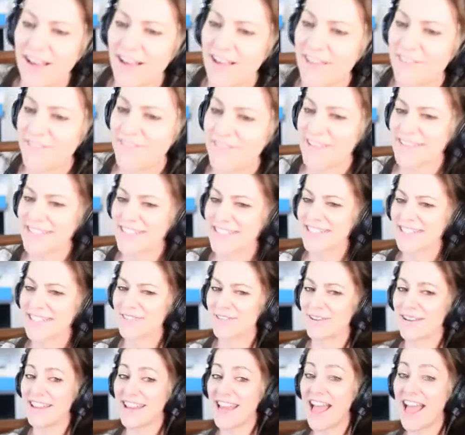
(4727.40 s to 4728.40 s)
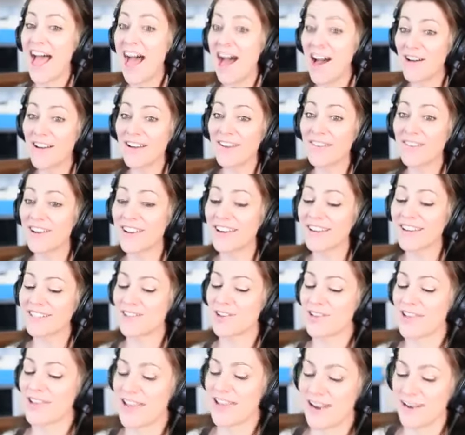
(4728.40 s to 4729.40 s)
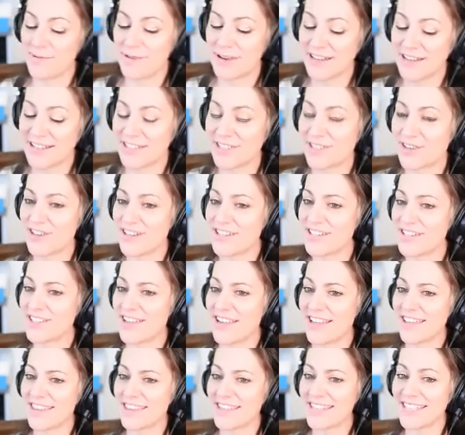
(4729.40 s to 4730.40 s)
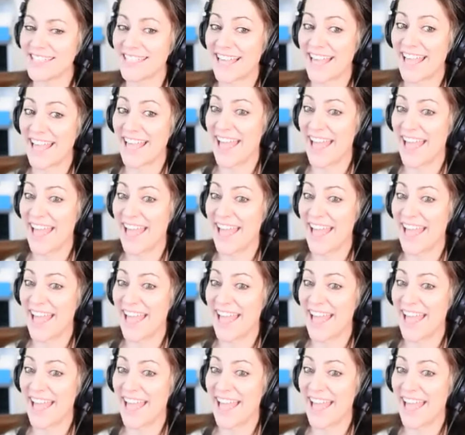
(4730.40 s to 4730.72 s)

I'll face this way. Now it works. Hold on, I'm gonna screenshot this.